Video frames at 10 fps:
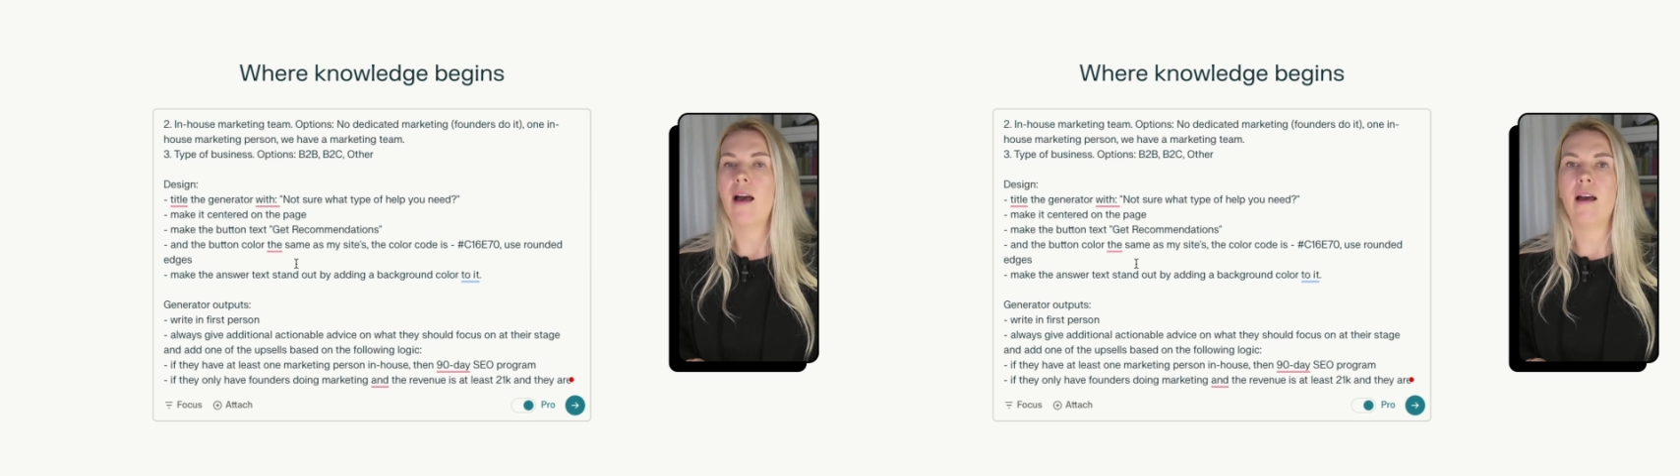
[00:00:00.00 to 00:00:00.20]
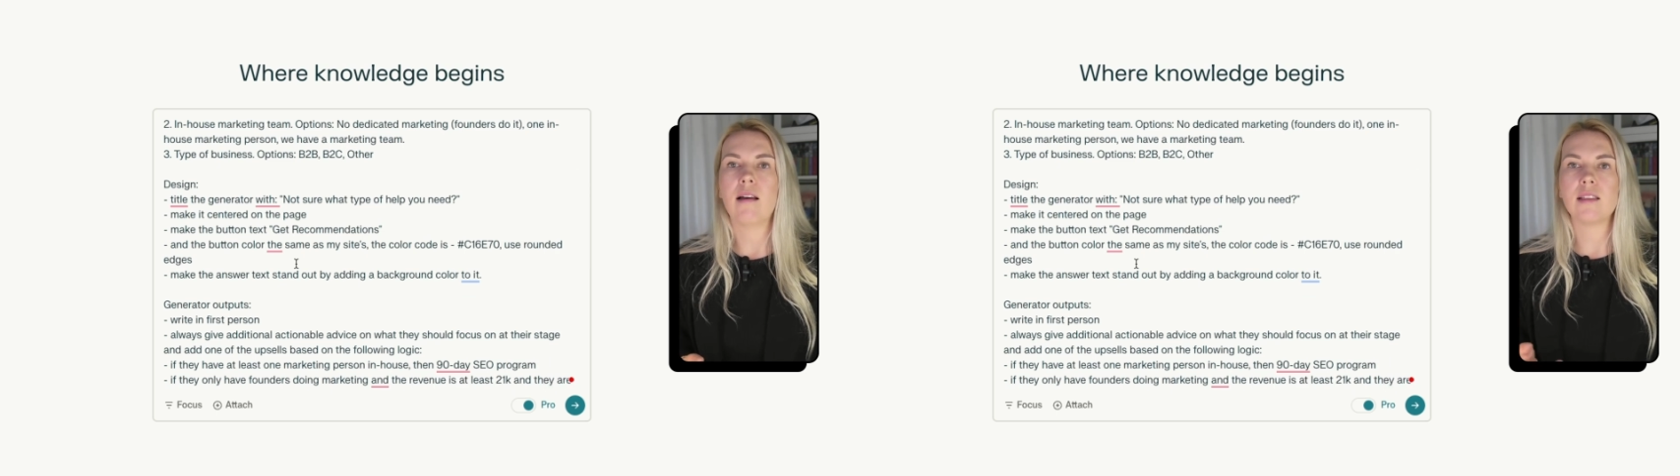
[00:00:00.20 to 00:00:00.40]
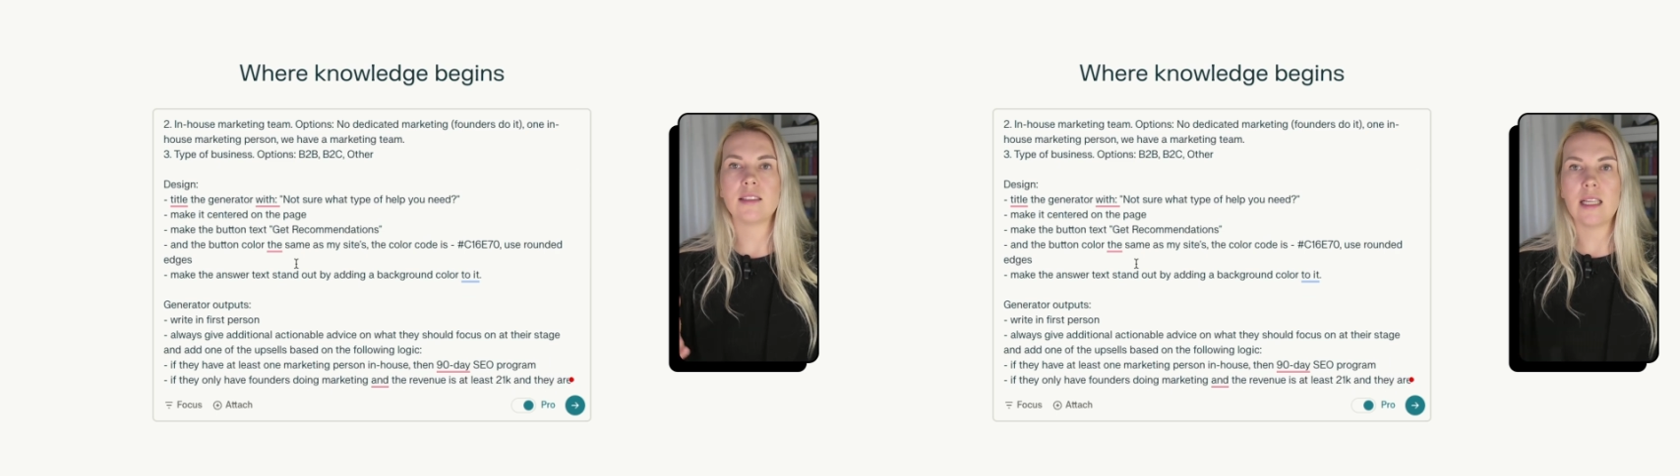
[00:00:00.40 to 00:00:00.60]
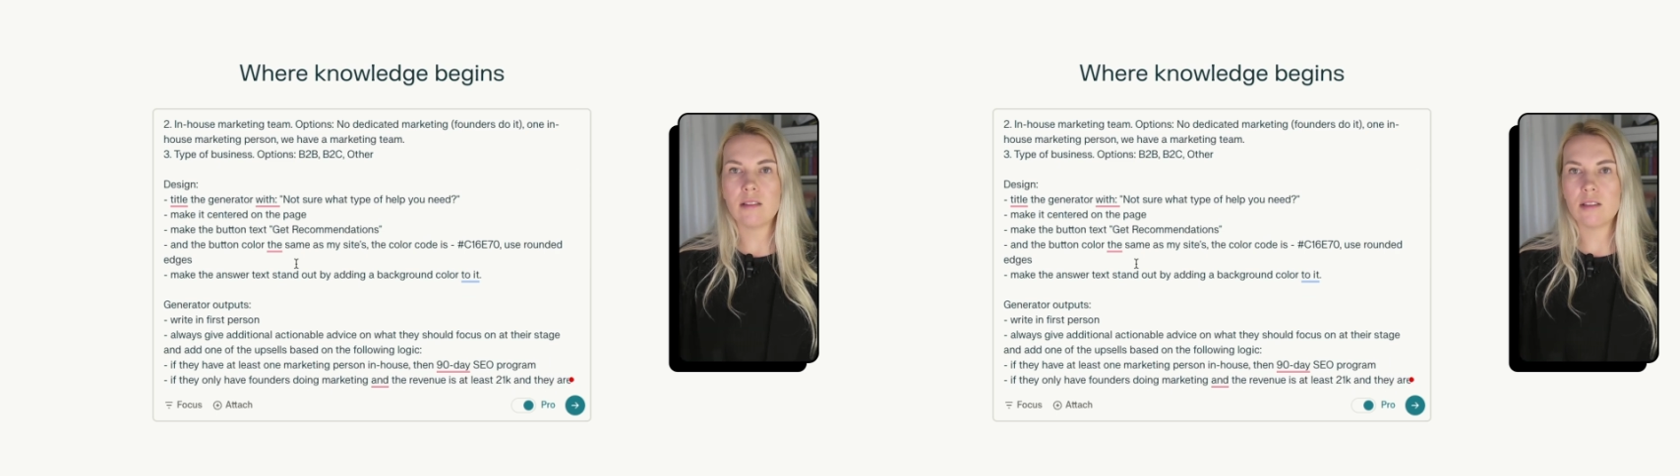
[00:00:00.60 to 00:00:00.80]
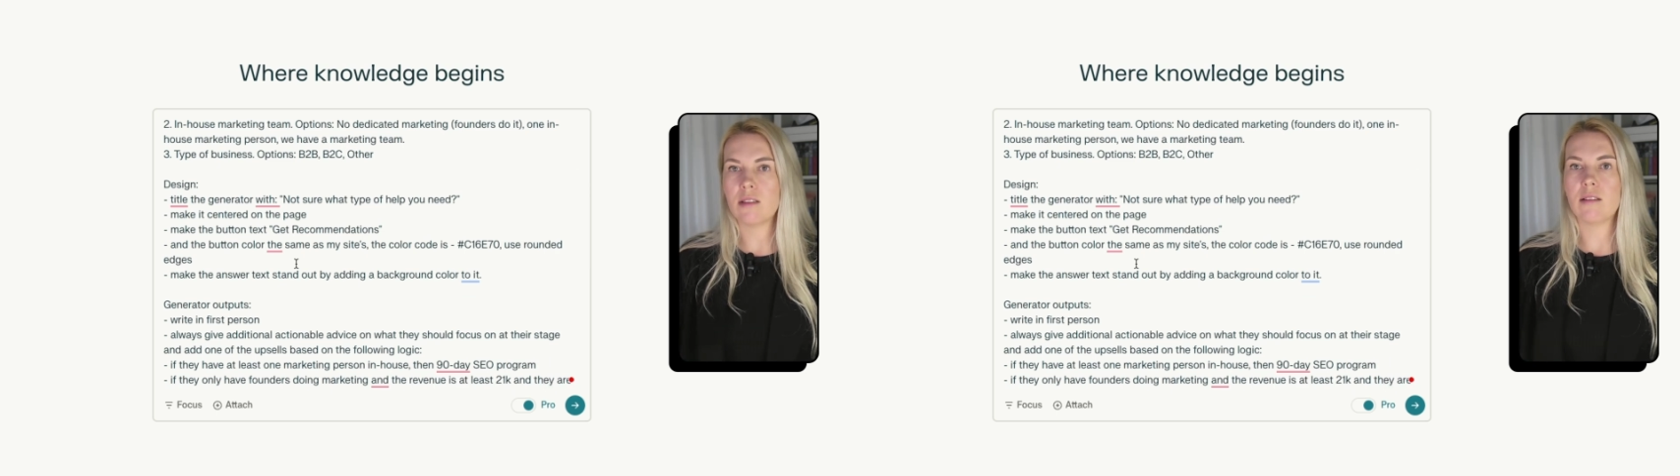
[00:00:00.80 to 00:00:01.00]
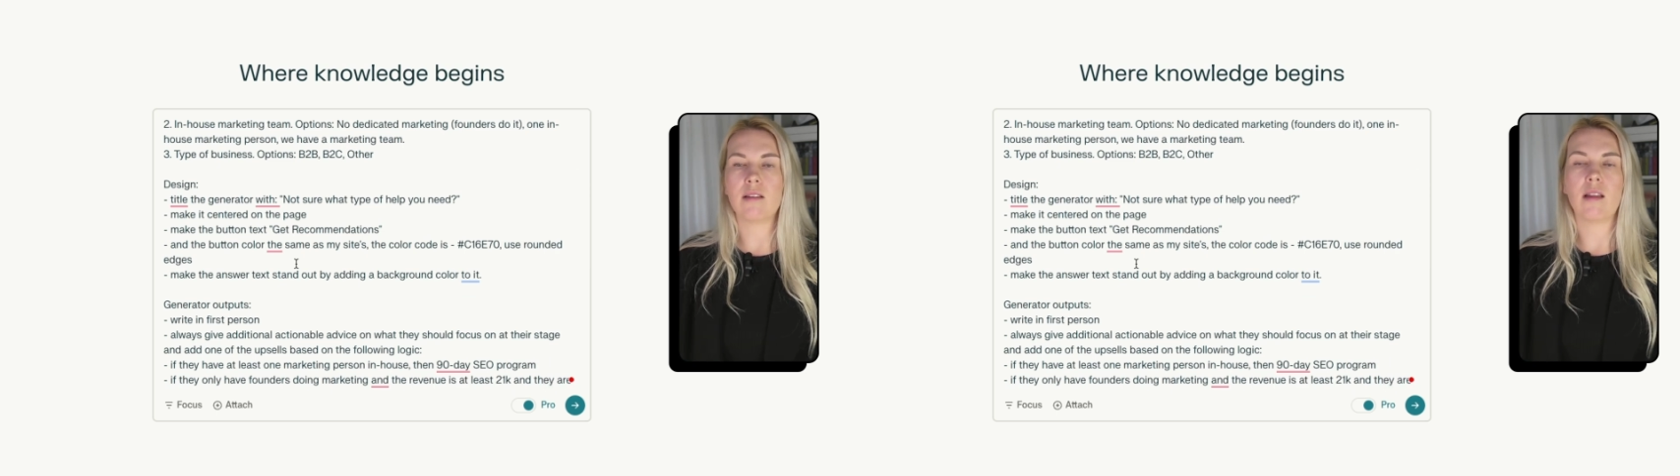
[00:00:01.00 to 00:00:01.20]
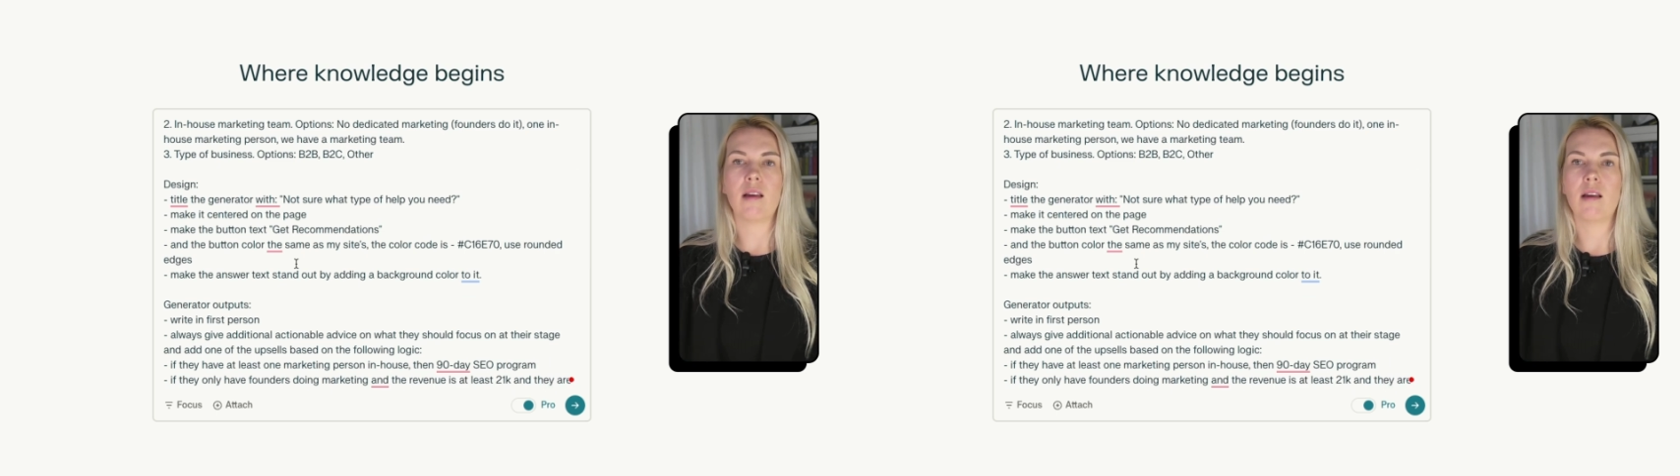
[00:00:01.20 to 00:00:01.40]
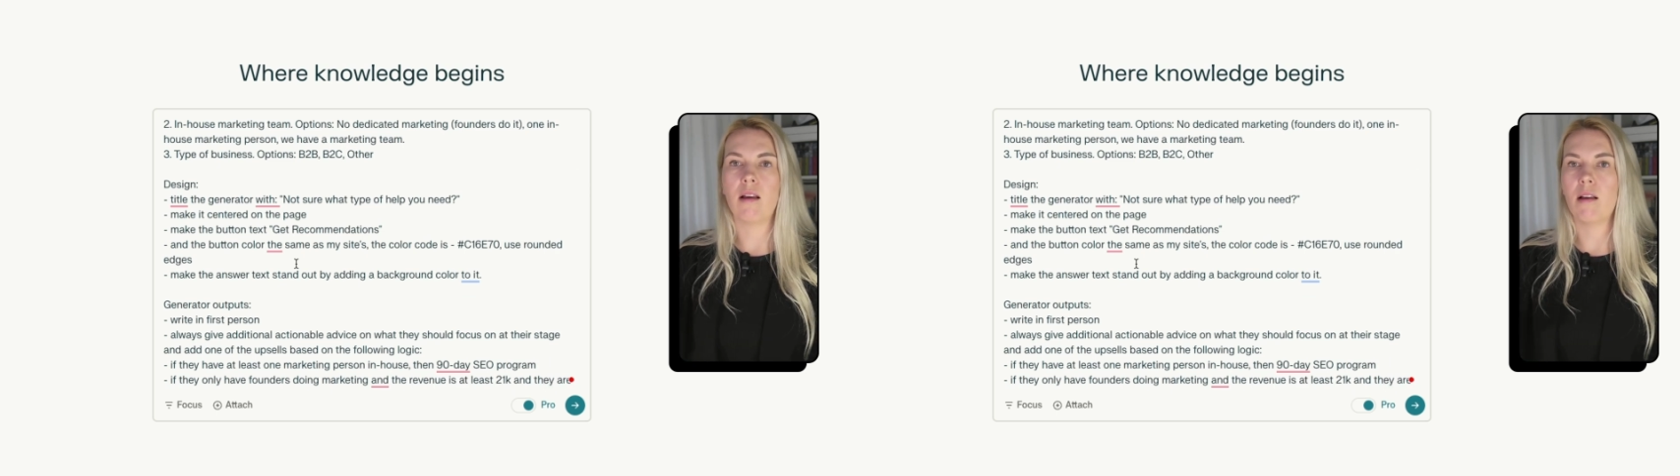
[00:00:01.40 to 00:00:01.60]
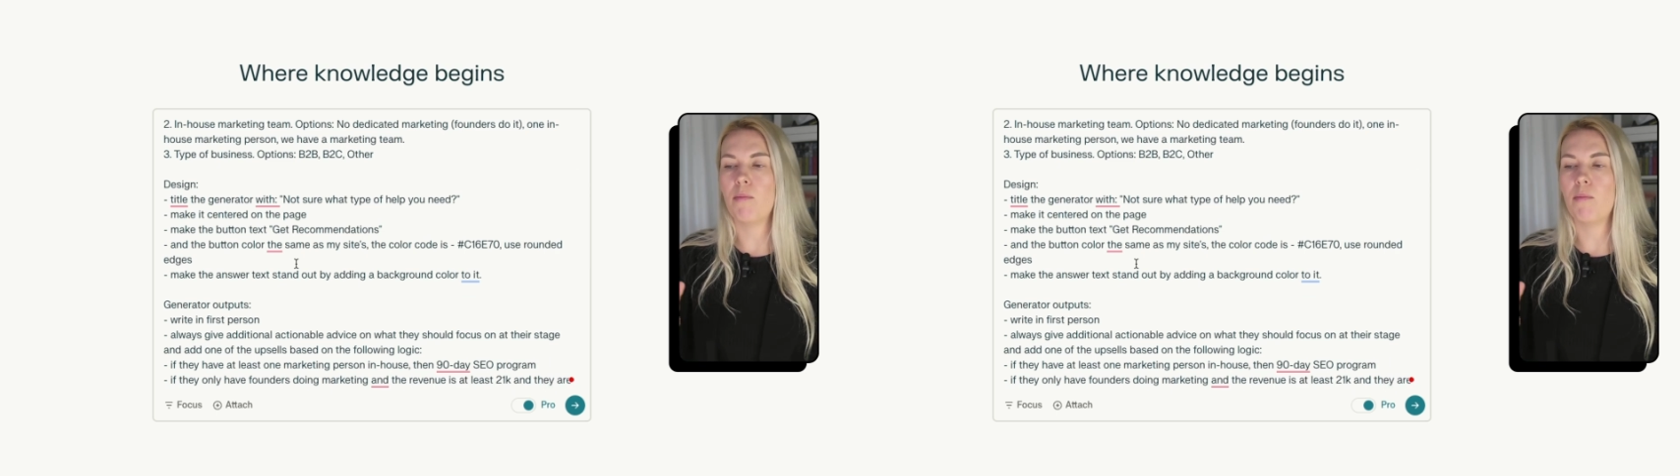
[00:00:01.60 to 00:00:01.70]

center the